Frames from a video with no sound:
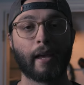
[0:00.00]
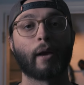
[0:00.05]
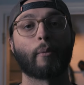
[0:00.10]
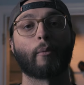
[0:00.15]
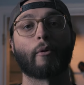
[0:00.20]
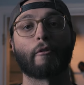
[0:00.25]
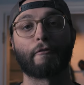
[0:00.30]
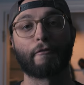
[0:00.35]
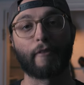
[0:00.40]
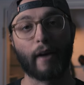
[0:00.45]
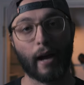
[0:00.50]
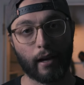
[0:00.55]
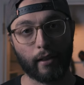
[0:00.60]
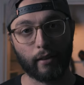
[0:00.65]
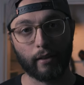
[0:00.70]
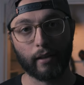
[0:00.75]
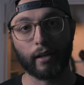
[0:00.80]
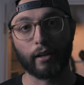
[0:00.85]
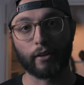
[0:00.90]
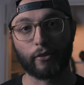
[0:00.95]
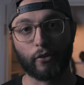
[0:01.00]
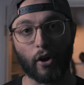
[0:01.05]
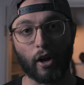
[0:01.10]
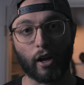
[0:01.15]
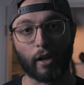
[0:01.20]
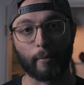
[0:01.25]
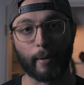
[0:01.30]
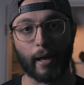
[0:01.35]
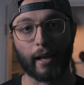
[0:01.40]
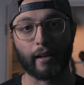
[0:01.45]
And we're finally gonna
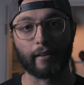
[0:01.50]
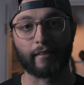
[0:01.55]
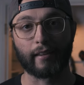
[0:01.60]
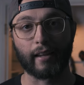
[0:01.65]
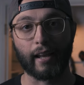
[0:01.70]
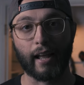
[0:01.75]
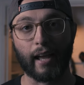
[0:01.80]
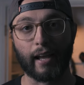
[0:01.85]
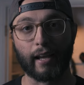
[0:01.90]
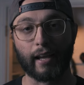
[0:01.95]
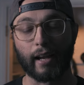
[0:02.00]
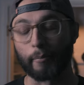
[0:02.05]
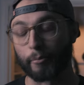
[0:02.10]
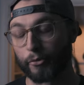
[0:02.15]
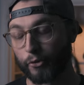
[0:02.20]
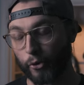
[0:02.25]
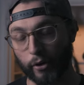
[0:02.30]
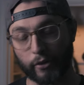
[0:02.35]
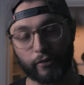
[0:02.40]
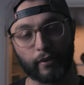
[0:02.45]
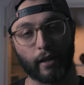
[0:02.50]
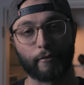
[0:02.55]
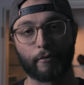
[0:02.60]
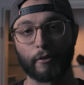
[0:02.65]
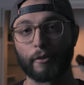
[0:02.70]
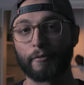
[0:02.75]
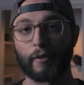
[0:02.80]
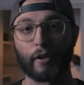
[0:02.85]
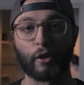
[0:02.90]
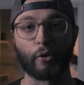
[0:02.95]
talk about it today, and I'm so excited
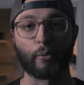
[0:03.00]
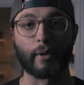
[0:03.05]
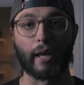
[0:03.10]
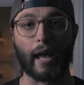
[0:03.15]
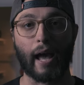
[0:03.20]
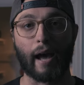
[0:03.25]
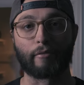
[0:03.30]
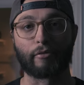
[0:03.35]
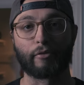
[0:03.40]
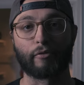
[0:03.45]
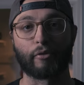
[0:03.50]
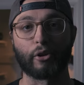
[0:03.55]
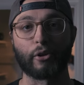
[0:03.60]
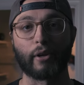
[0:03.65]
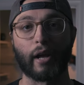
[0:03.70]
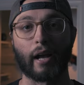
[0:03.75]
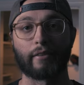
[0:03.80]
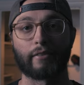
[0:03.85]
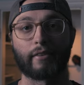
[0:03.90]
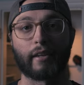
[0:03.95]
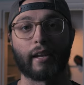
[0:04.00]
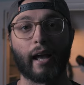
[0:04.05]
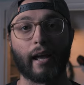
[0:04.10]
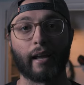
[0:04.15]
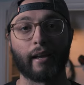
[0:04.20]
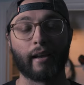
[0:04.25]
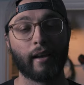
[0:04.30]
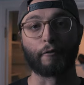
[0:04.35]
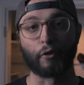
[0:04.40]
for the video we have for you guys today.